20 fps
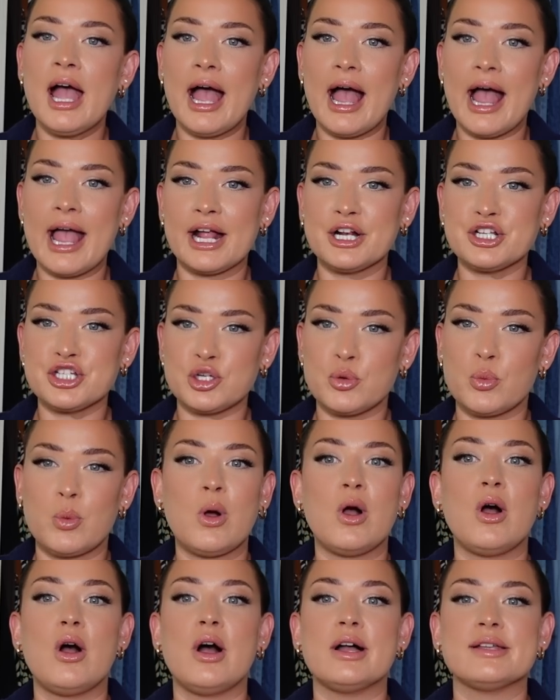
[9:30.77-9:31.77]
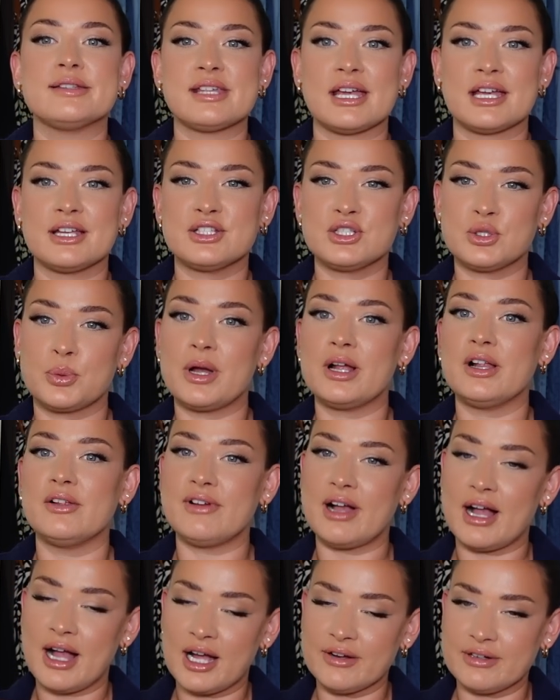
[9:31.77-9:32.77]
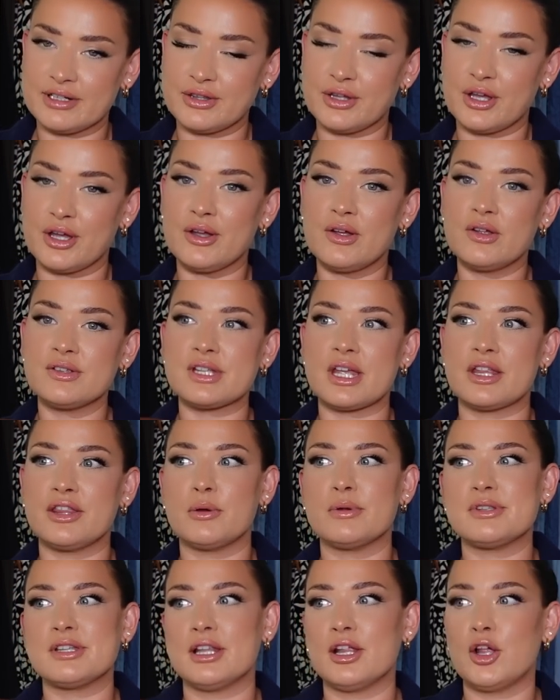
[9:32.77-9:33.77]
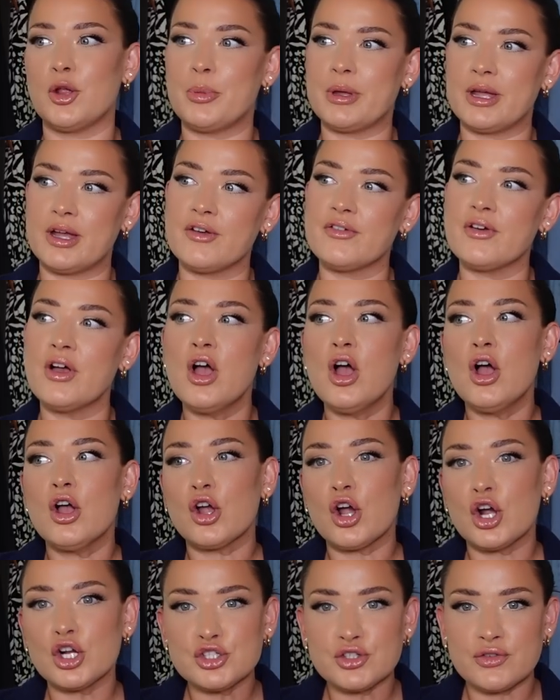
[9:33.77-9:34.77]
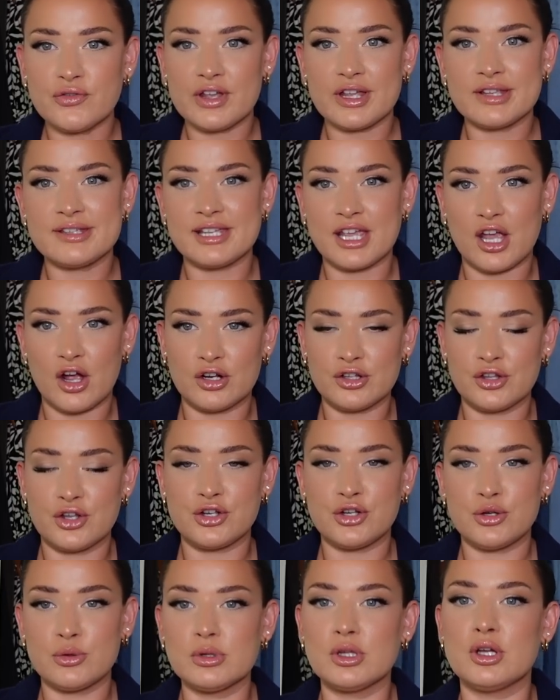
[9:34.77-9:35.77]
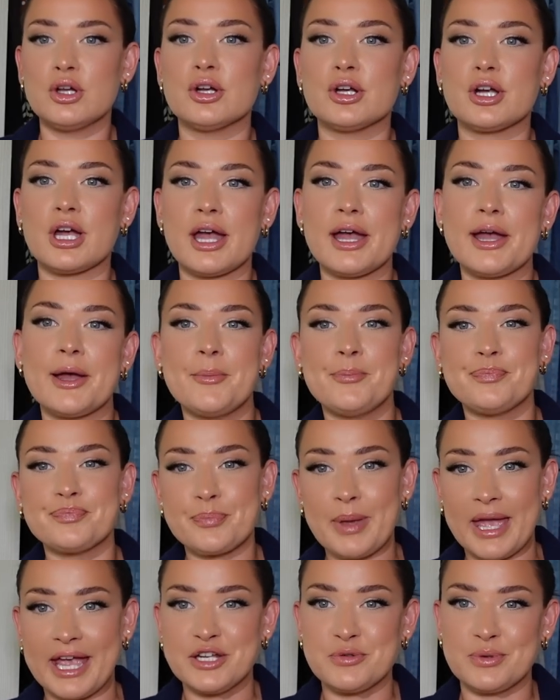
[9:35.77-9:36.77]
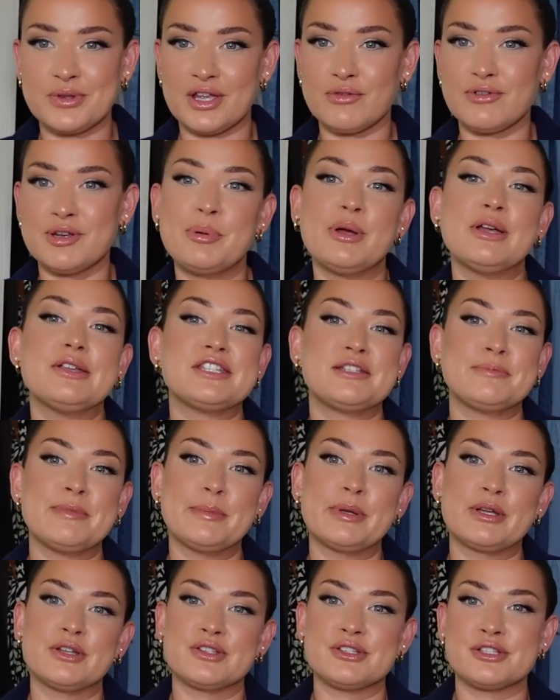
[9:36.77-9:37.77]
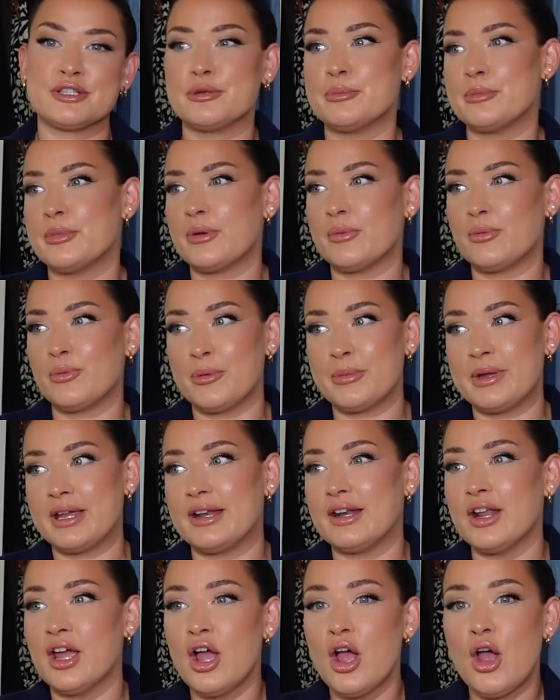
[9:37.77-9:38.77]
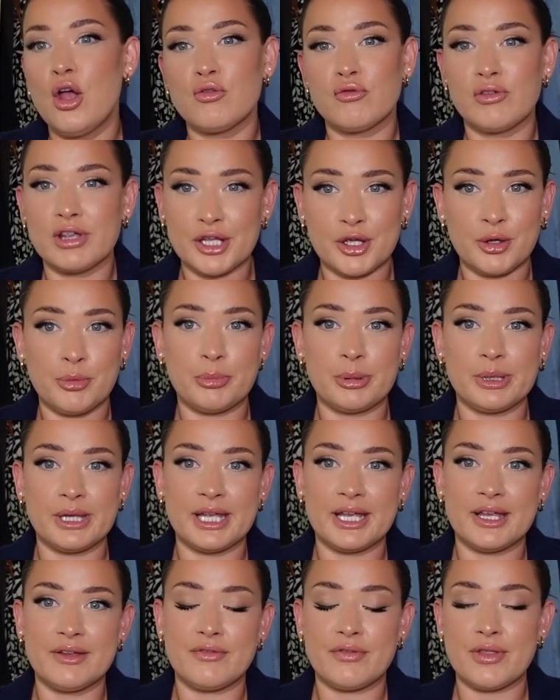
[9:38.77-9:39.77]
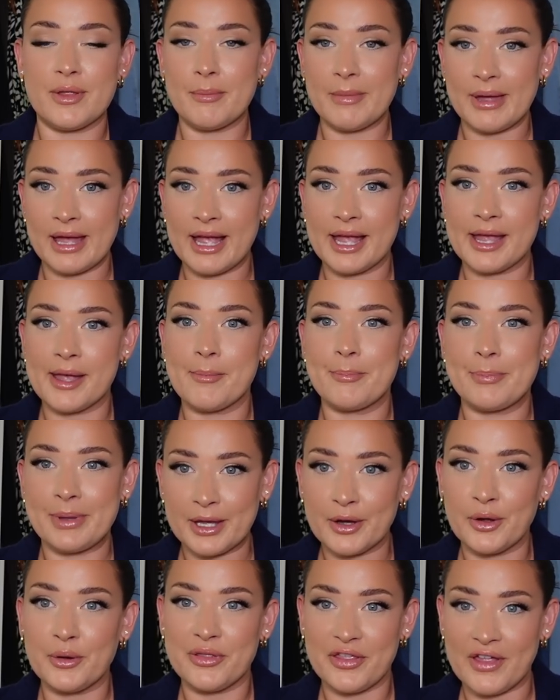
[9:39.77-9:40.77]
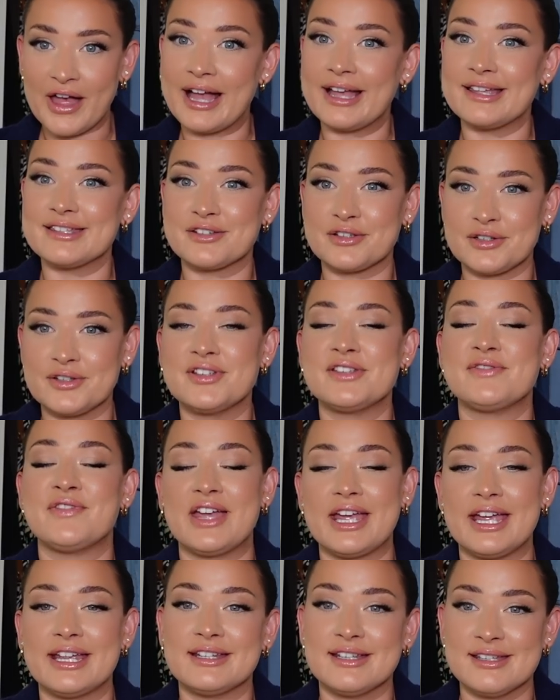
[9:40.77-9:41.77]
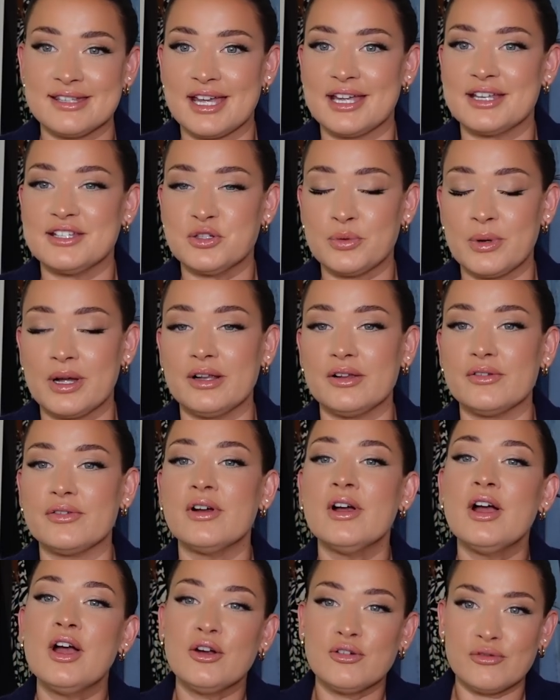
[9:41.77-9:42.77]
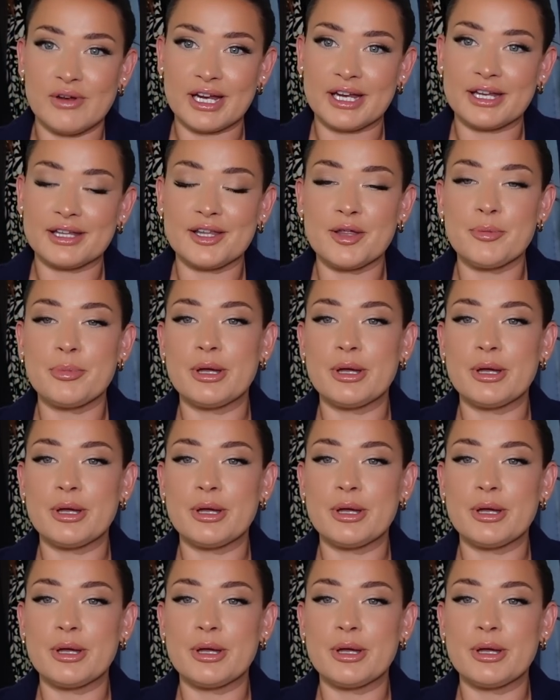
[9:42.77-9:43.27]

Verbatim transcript: I actually wore a size 12R in those, and there was a little bit of controversy on the New Look page when they reposted me because some women really couldn't believe that my big old thighs could just fit in a size 12 regular.